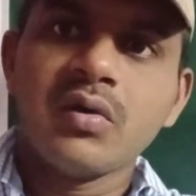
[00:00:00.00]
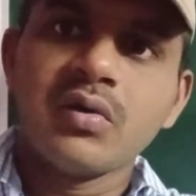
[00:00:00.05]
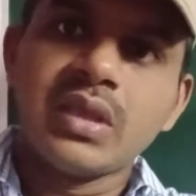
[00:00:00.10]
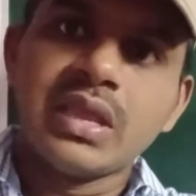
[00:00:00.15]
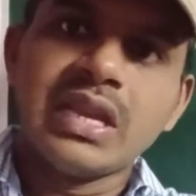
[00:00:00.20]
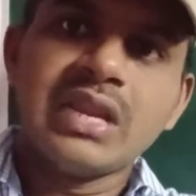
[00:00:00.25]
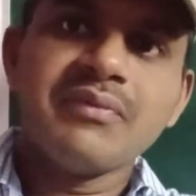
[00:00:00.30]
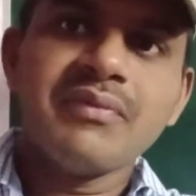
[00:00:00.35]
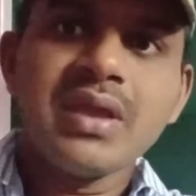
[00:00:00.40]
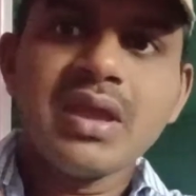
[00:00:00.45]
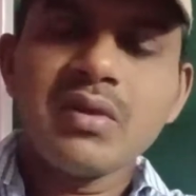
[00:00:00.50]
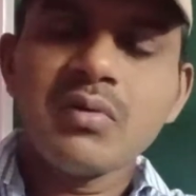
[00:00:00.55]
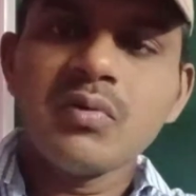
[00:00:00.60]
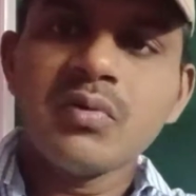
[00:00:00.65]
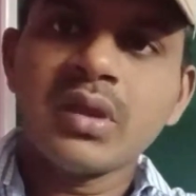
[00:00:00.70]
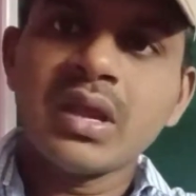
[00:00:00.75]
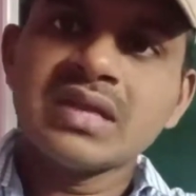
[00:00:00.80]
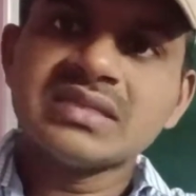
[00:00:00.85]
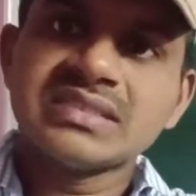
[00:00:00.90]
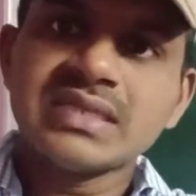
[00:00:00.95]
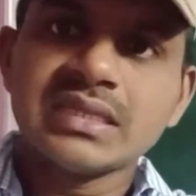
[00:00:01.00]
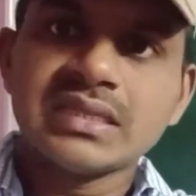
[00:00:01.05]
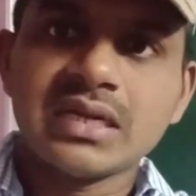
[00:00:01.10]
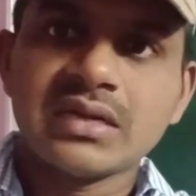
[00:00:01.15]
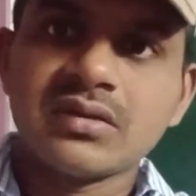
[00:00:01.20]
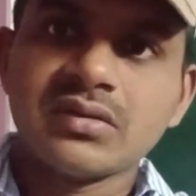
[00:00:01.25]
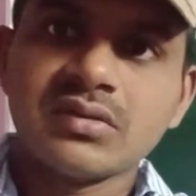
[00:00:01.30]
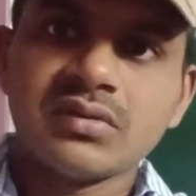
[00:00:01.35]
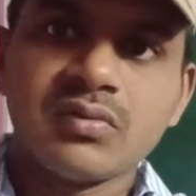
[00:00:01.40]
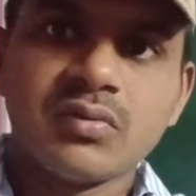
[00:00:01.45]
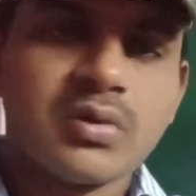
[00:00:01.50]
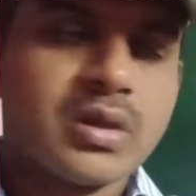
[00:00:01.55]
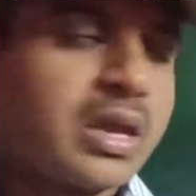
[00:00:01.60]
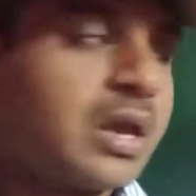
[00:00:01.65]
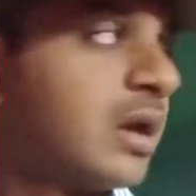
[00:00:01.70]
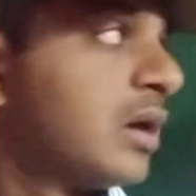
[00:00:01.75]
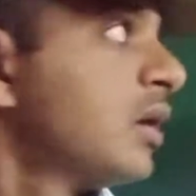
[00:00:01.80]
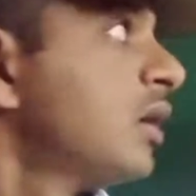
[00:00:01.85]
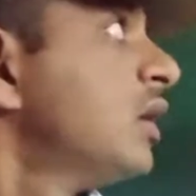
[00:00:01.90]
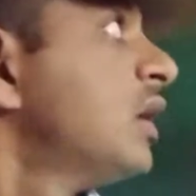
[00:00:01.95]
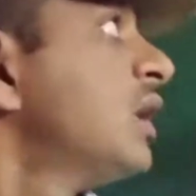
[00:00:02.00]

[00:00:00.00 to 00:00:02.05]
Anyway, we can say that. Okay,